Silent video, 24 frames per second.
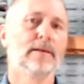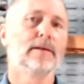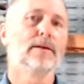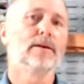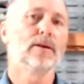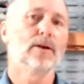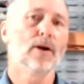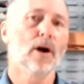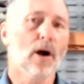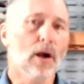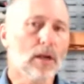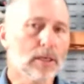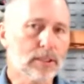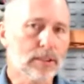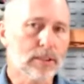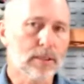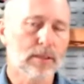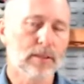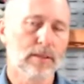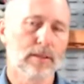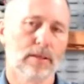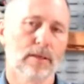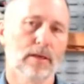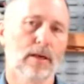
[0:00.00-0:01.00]
cost
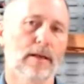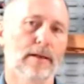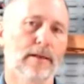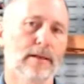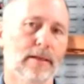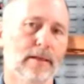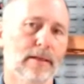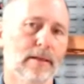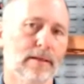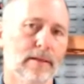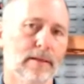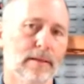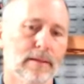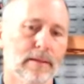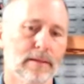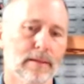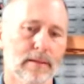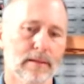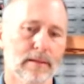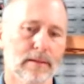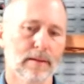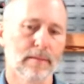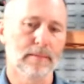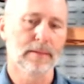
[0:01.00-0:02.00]
cutting,
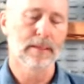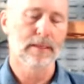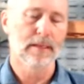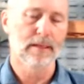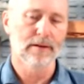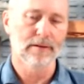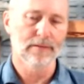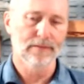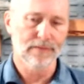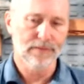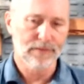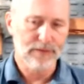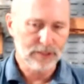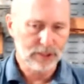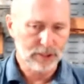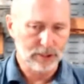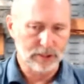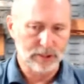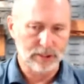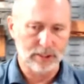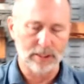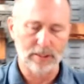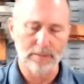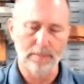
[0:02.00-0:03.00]
and
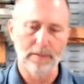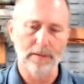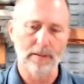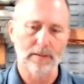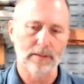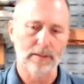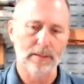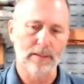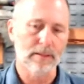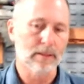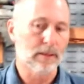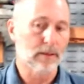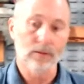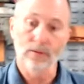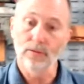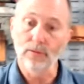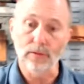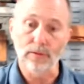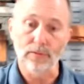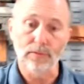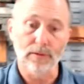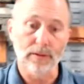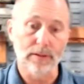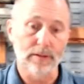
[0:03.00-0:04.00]
efficiencies built in. They're
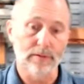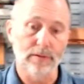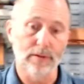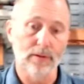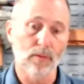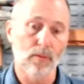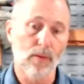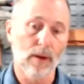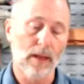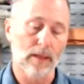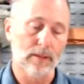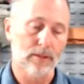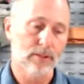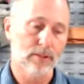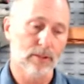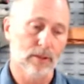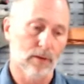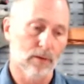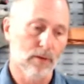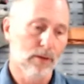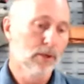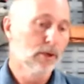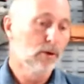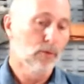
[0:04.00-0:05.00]
doing really, really well.
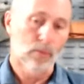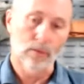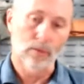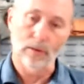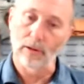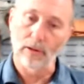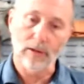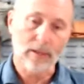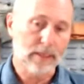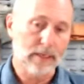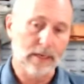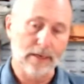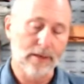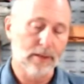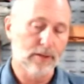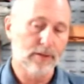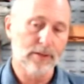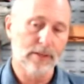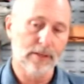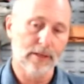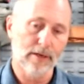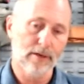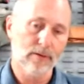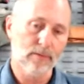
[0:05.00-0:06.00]
So we're looking at another
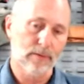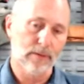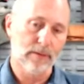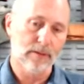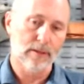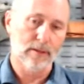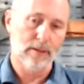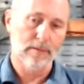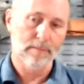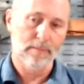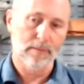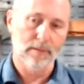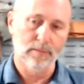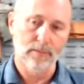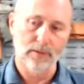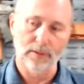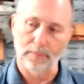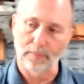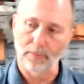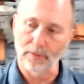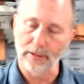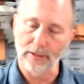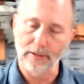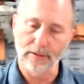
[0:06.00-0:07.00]
year with
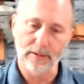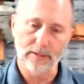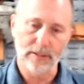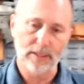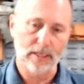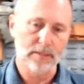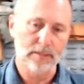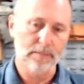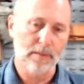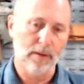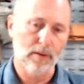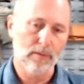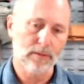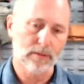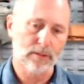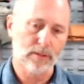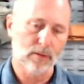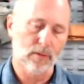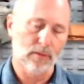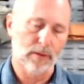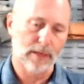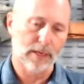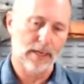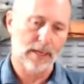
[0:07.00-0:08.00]
a pretty good sized bonus
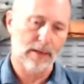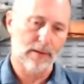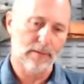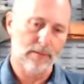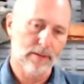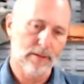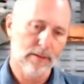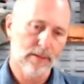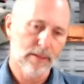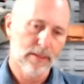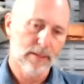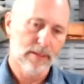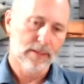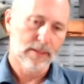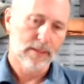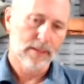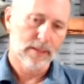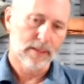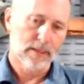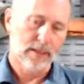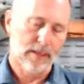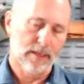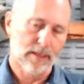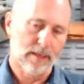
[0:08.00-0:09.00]
going
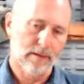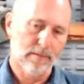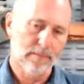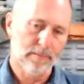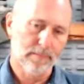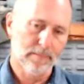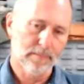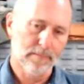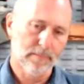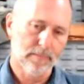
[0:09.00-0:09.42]
out.